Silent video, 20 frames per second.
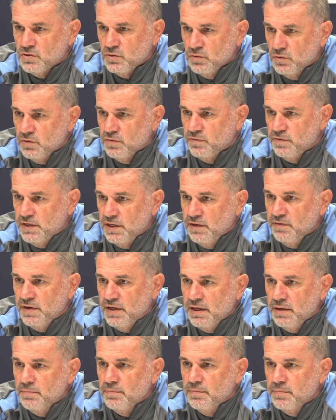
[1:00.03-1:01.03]
sort of give
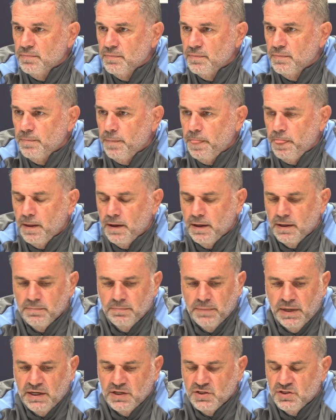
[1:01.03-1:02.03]
him,
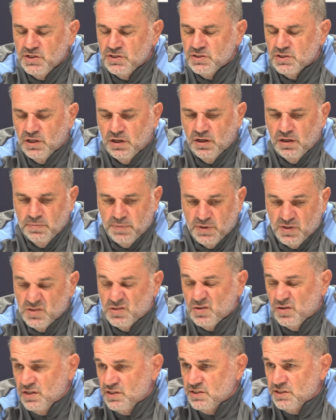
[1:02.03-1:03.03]
manage his load, because
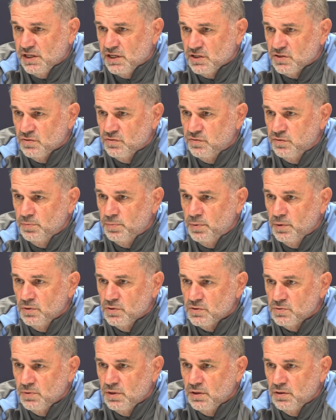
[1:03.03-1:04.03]
he's got international
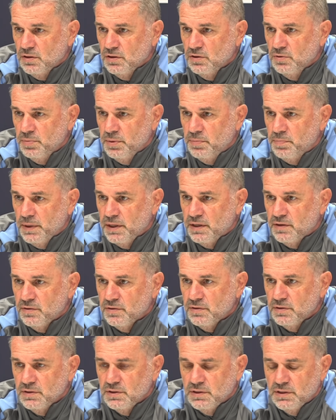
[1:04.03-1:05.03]
football as well, a little bit
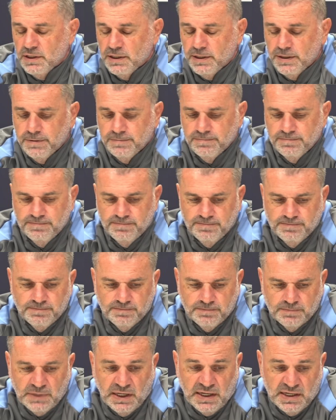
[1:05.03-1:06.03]
better, and
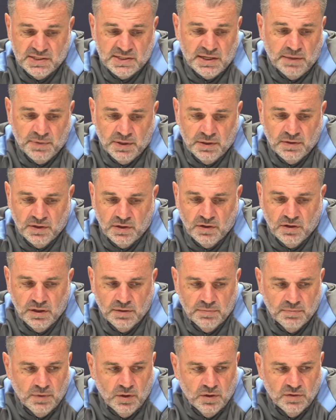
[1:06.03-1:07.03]
it's something that
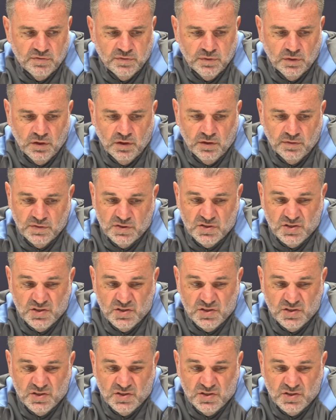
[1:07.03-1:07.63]
I'm mindful of.